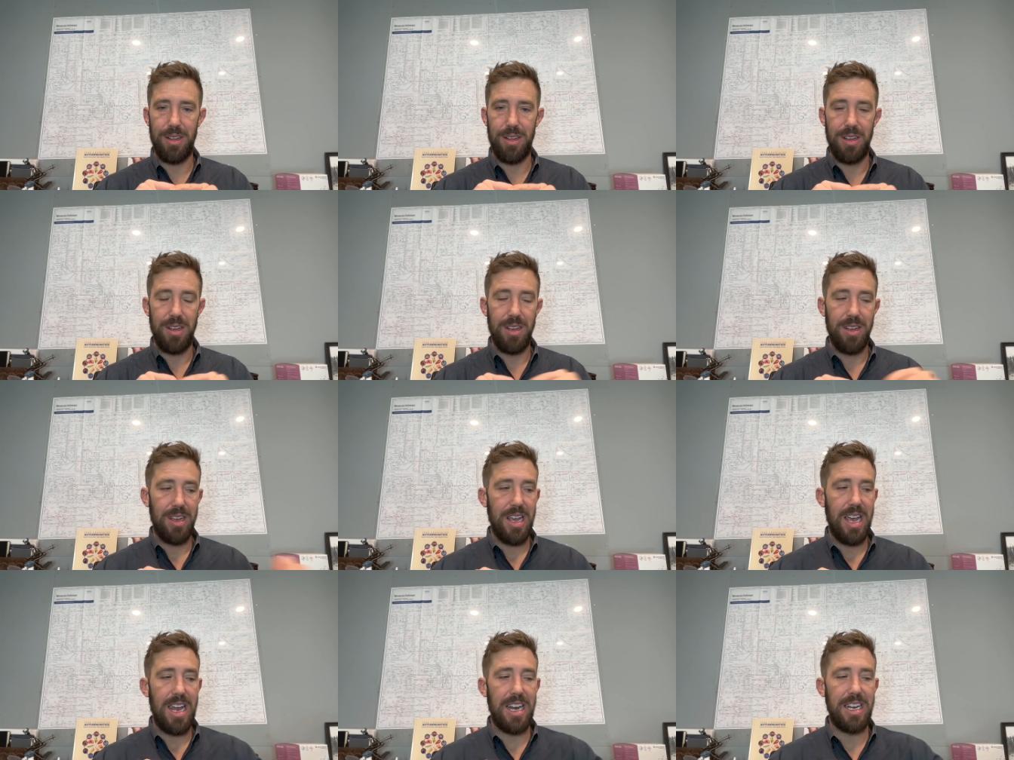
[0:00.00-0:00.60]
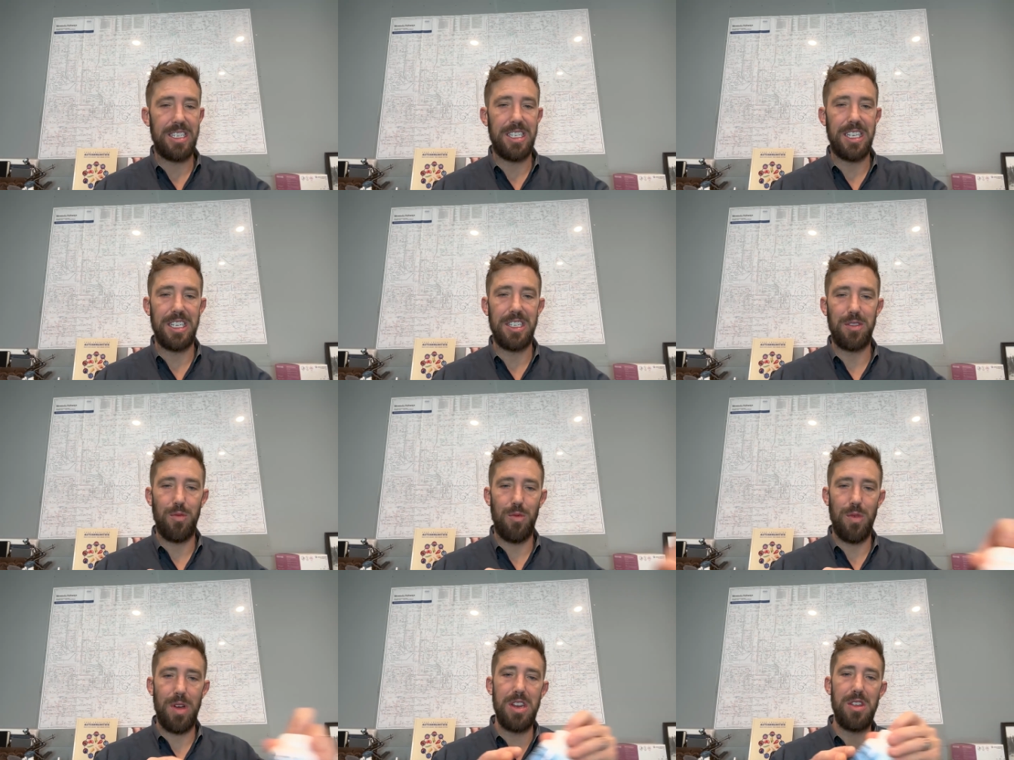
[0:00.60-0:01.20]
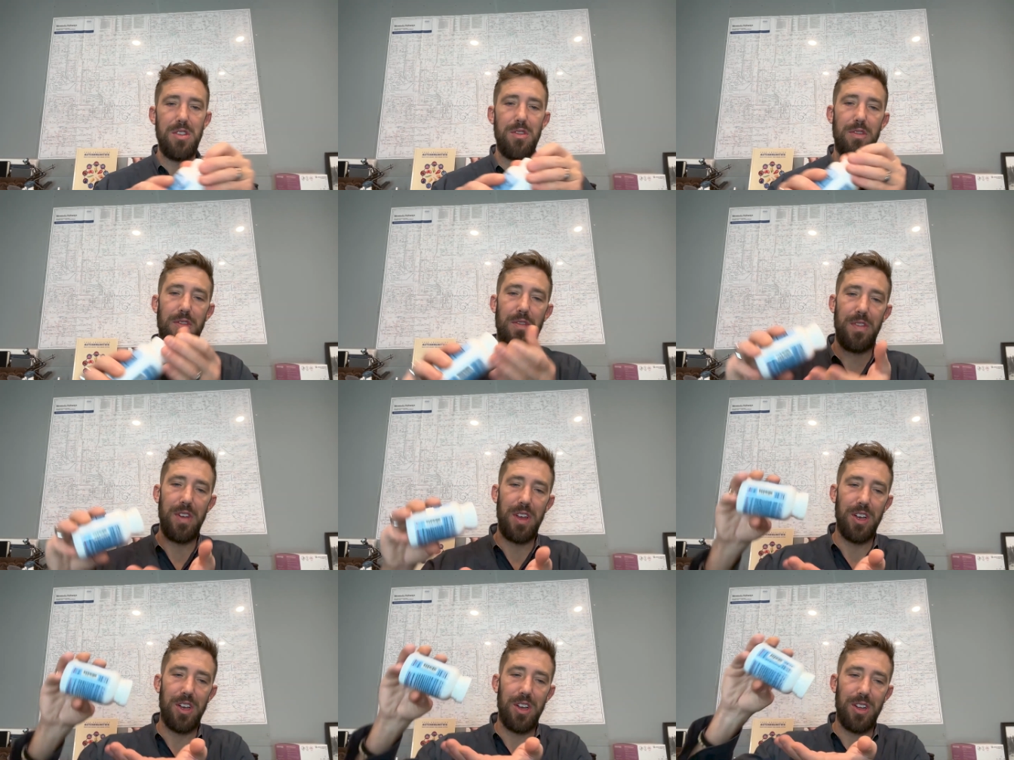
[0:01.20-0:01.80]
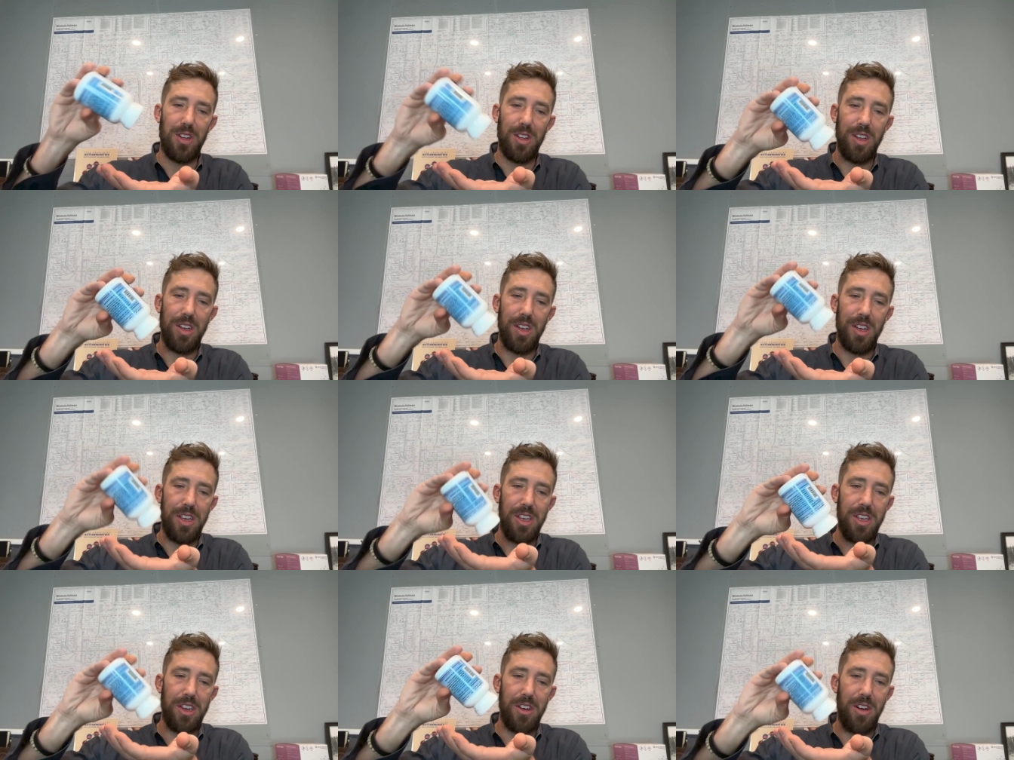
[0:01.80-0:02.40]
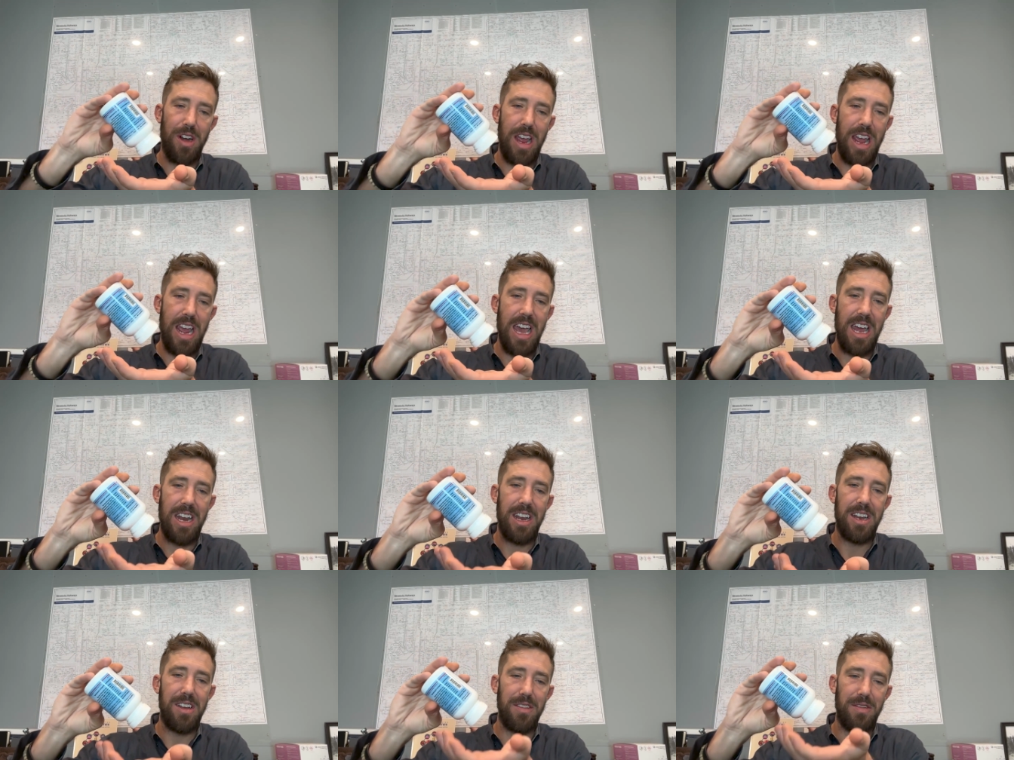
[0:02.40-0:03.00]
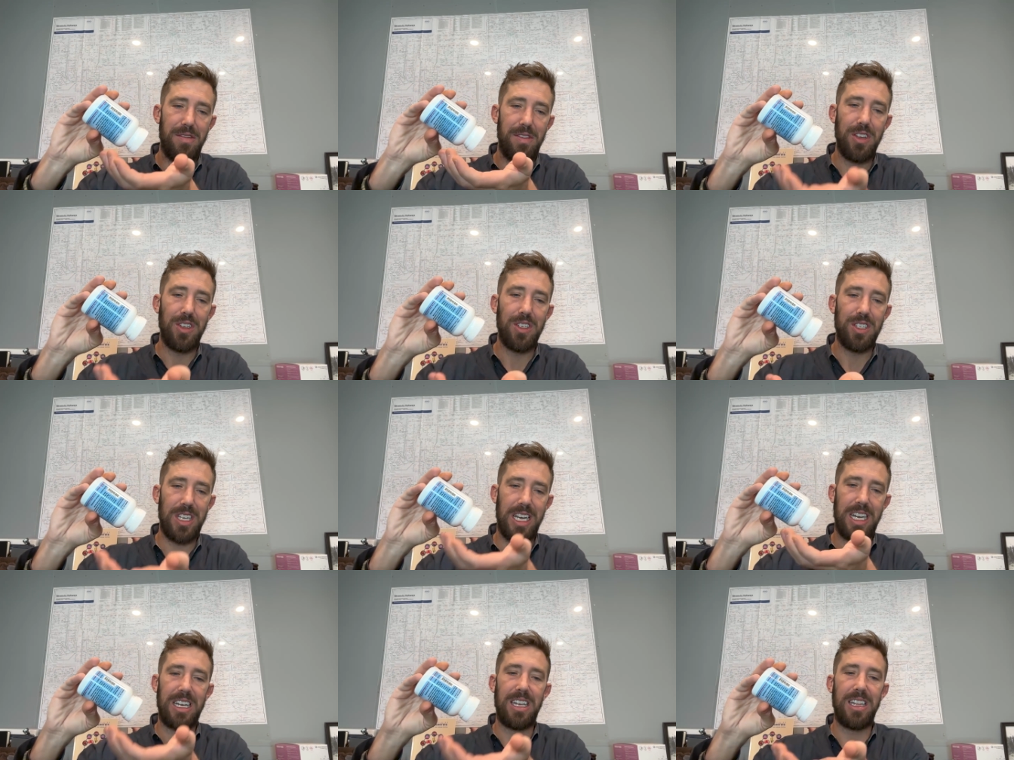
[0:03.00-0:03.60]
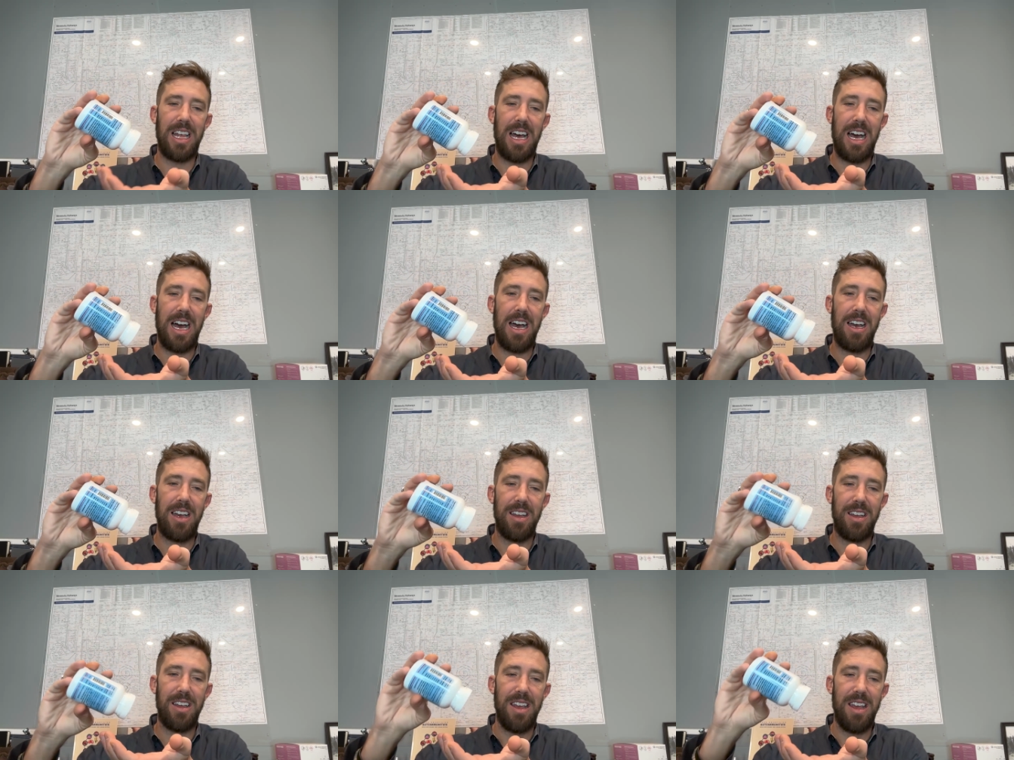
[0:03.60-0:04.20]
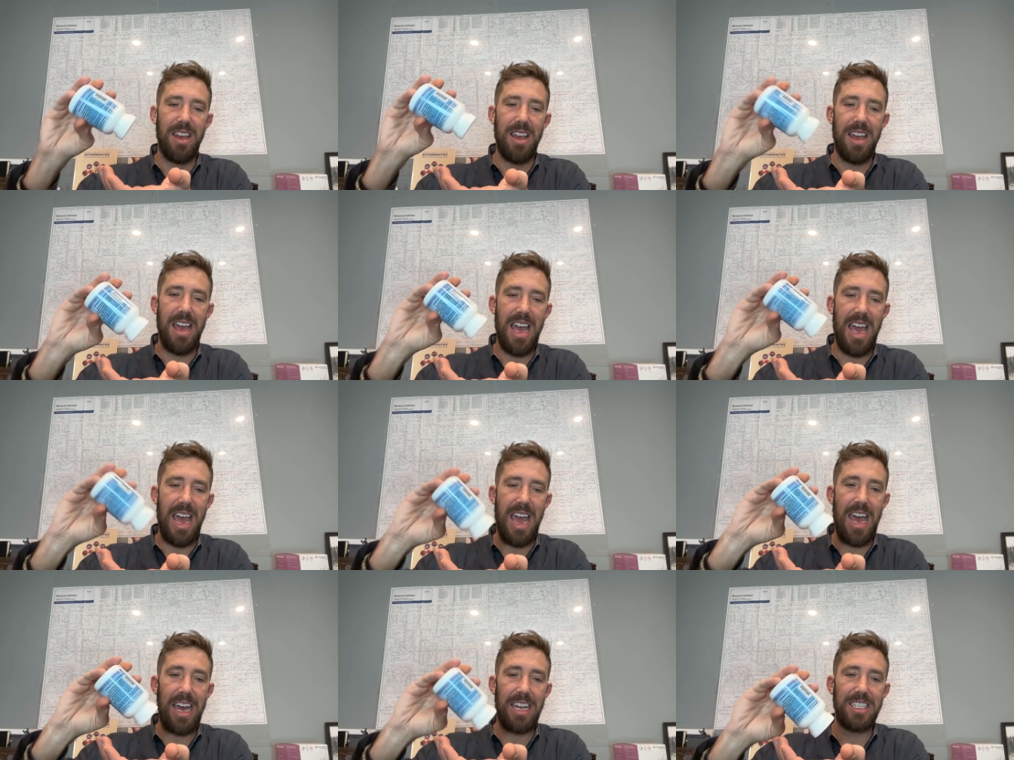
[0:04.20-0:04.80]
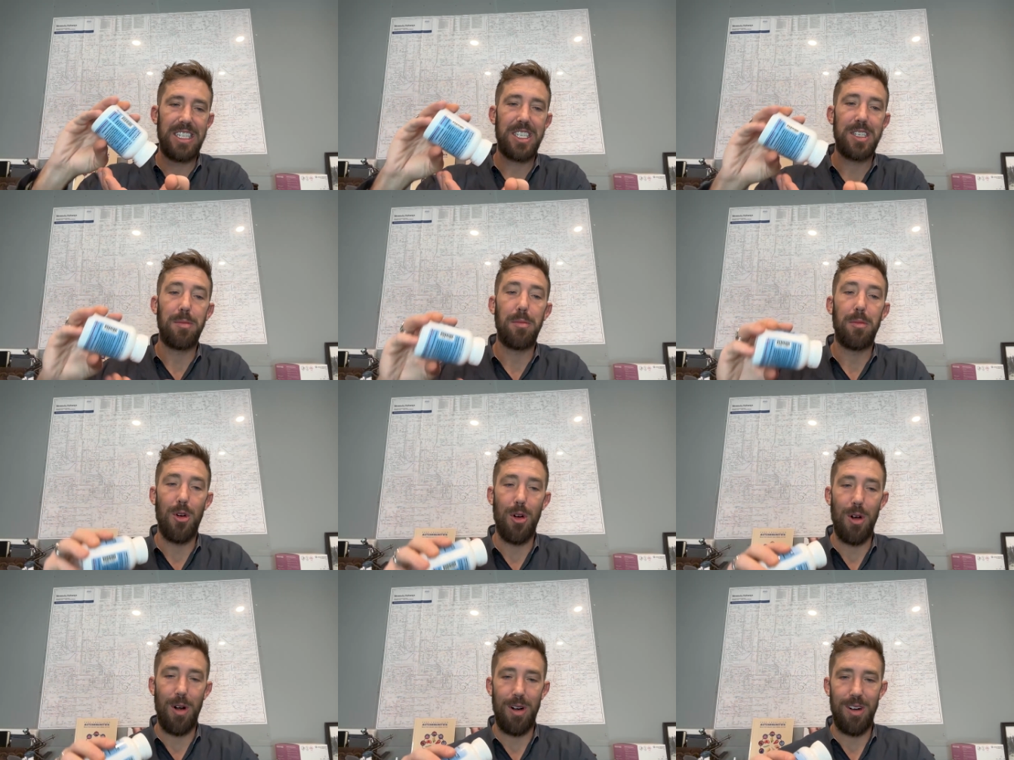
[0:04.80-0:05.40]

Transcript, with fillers: Ooh. And he says when you fill your hand and it feels like a lot, add some more.